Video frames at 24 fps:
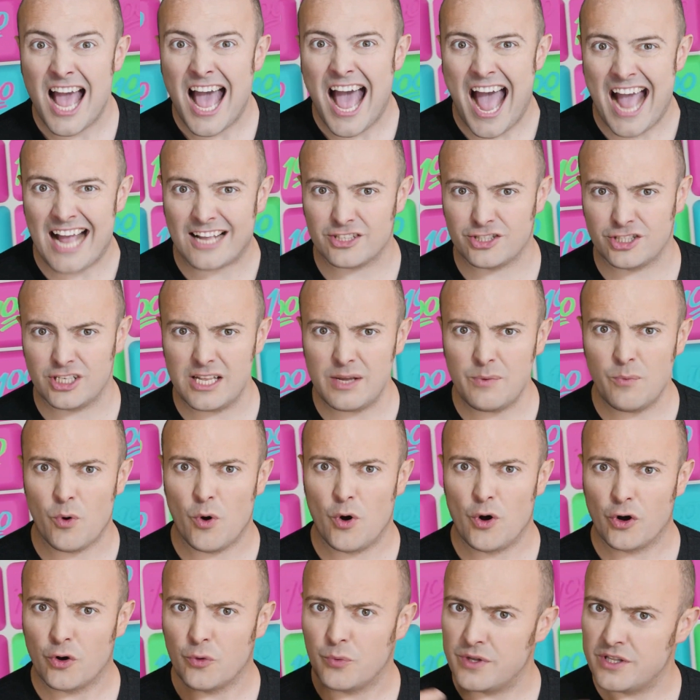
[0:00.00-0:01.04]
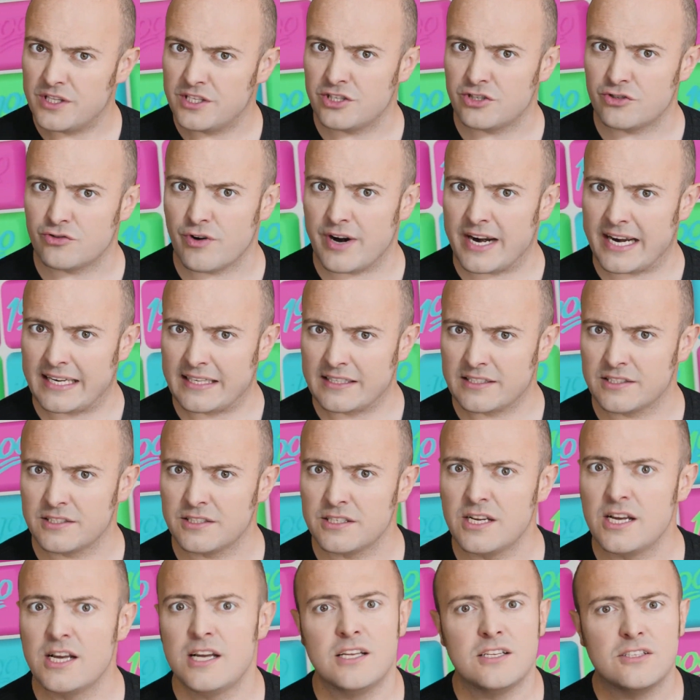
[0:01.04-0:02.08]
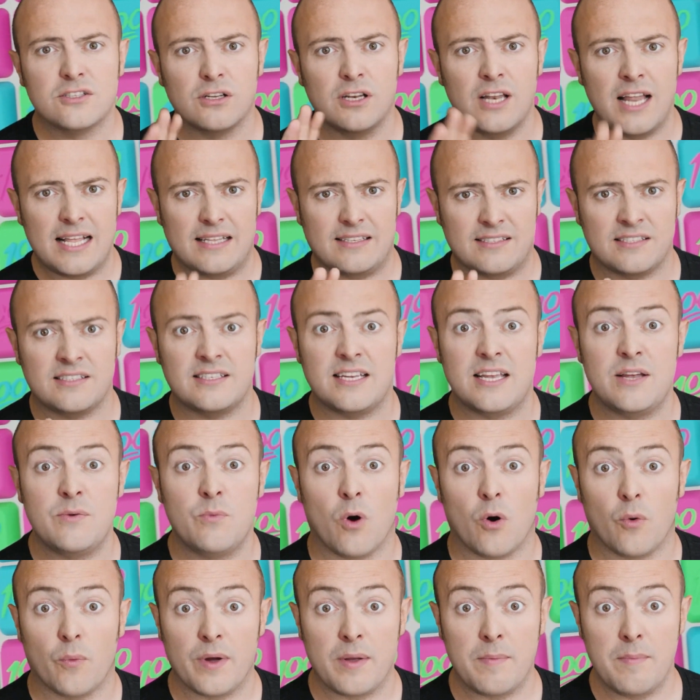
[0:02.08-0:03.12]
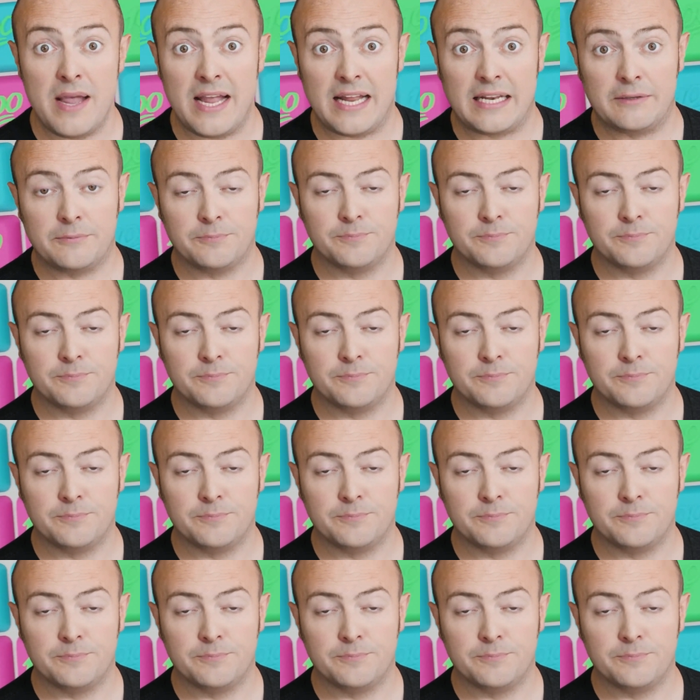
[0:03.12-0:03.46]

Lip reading: actually work with strings. So let's see what we mean.